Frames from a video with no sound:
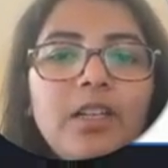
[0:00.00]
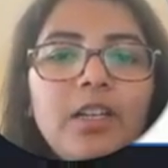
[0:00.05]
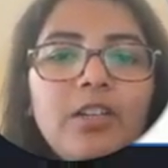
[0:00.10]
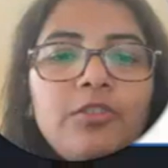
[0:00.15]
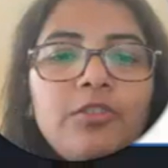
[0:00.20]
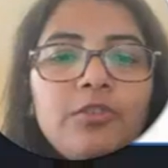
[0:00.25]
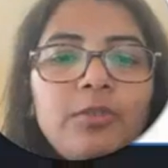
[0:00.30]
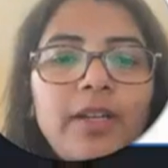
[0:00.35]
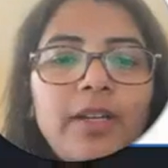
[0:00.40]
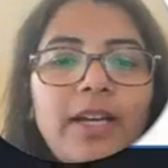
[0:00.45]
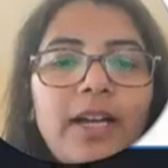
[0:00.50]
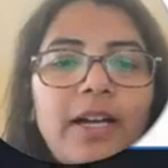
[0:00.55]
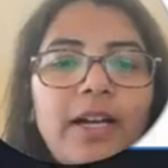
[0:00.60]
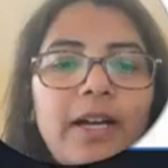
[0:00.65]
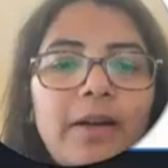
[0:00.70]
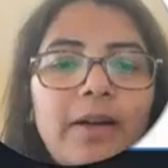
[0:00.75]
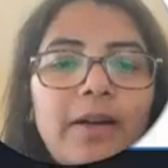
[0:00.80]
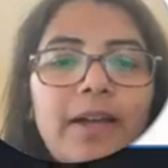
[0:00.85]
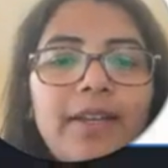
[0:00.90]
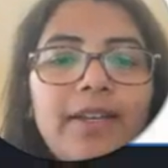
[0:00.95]
So
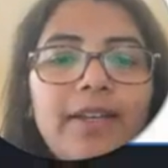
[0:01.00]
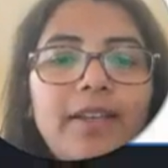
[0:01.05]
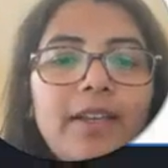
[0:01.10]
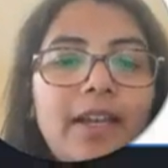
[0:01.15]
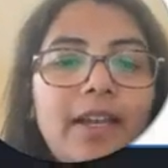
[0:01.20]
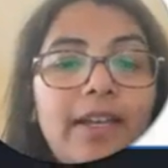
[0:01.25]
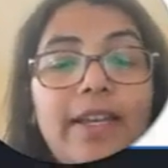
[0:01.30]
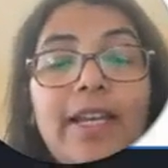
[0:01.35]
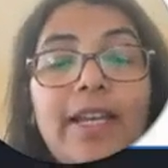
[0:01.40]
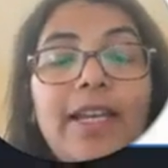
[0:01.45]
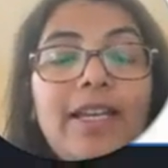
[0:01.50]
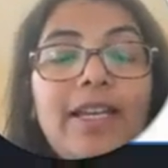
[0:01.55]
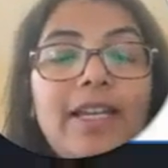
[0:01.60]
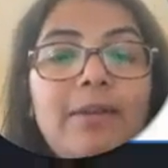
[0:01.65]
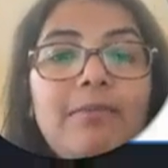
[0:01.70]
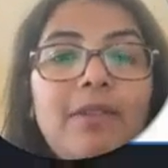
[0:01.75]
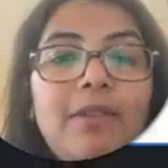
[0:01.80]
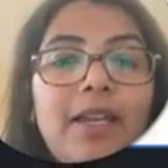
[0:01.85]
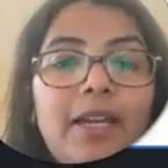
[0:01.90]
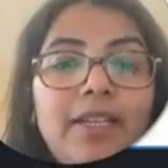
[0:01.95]
an
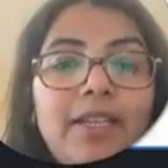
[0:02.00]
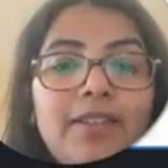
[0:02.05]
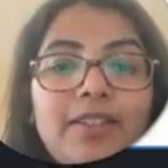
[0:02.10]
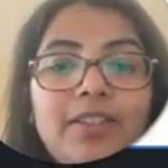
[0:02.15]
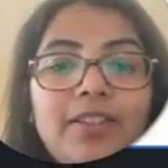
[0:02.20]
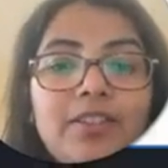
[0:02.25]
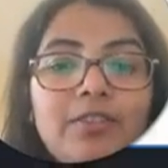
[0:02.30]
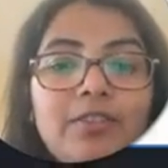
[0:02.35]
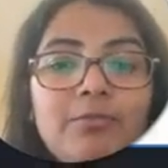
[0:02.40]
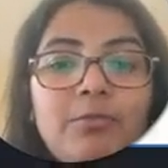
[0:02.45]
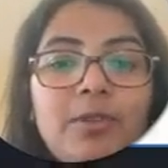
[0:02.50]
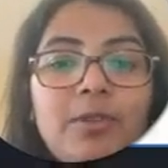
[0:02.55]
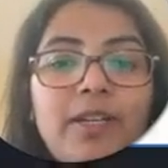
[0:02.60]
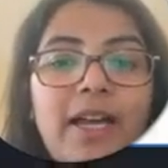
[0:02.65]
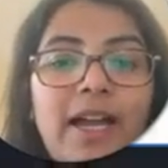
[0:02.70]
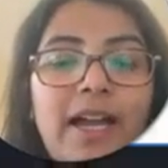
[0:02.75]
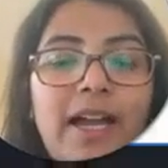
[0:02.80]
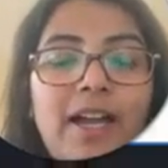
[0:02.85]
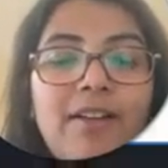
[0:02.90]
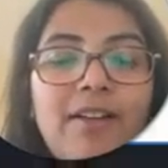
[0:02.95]
LLM like this would
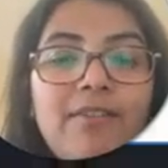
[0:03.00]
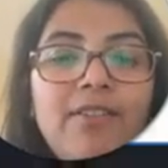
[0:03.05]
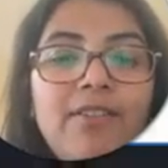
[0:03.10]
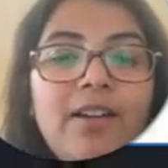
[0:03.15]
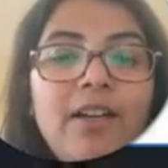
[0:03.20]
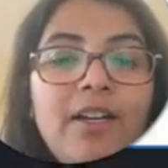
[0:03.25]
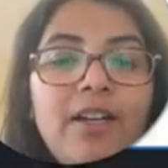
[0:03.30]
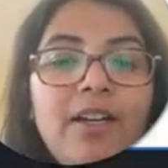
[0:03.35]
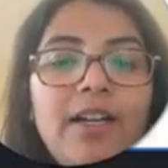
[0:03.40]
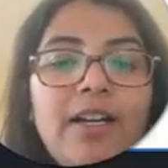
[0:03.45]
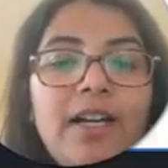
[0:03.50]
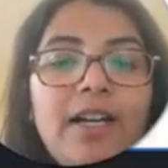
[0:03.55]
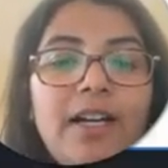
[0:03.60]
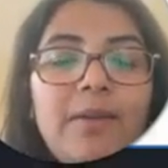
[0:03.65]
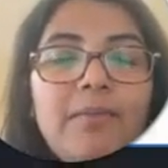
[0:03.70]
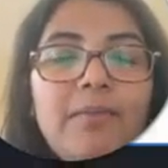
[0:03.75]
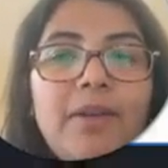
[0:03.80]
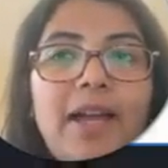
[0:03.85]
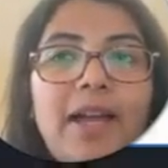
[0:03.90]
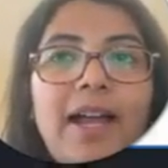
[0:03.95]
have
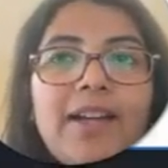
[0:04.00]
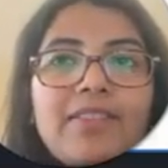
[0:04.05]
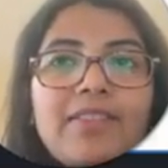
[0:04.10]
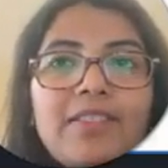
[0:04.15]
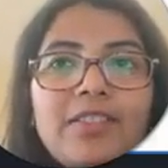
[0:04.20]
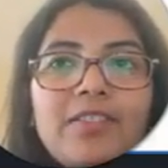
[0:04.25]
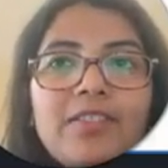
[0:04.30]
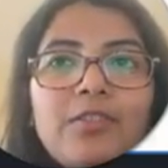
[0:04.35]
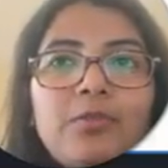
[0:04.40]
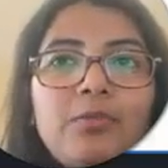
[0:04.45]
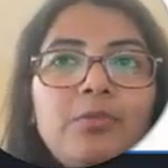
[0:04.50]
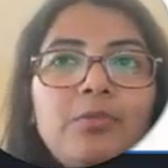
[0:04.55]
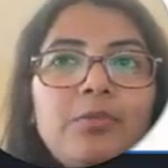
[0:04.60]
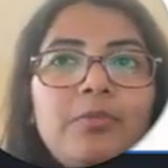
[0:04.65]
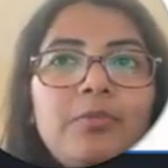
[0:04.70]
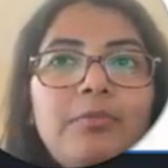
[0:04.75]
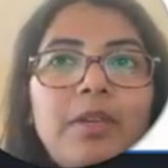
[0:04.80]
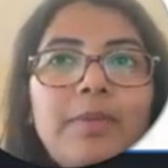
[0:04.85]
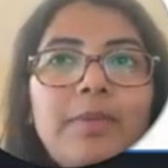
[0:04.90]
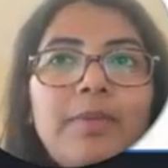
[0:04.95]
access to
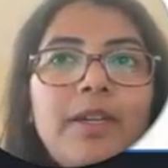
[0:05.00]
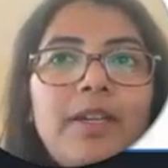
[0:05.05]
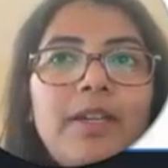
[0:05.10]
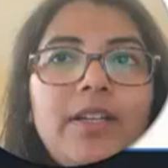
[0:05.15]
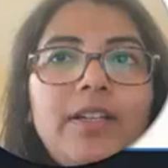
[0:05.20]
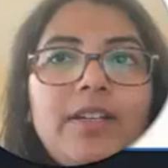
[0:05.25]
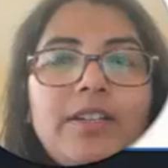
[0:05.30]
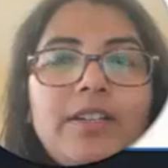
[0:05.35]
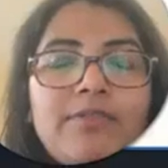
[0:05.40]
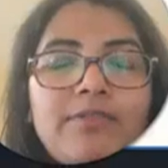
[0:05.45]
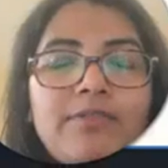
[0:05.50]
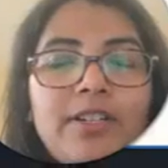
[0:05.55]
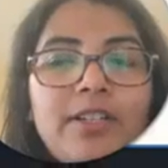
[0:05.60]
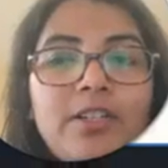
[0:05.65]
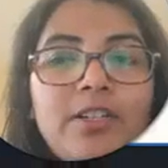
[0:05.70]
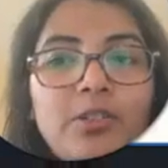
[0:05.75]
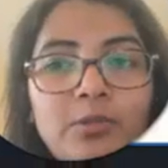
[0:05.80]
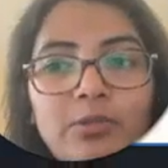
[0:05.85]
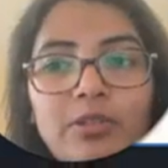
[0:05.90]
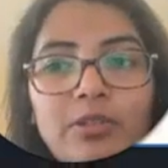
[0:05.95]
maybe
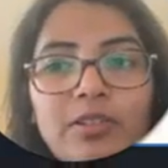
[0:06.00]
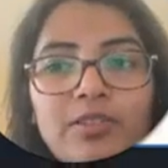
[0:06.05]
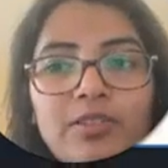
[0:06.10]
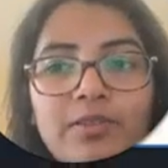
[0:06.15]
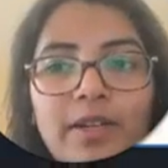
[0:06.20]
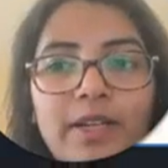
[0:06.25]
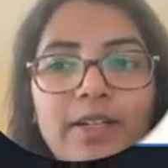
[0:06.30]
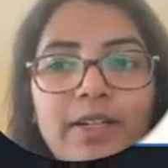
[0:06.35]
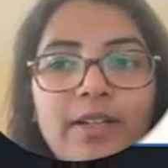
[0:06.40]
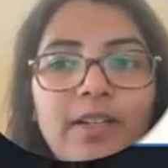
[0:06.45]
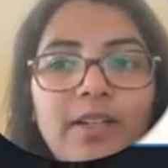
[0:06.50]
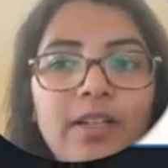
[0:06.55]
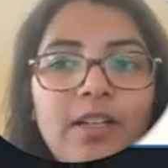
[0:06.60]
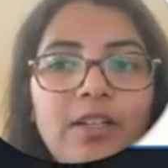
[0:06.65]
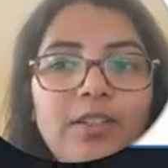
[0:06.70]
different tools, right?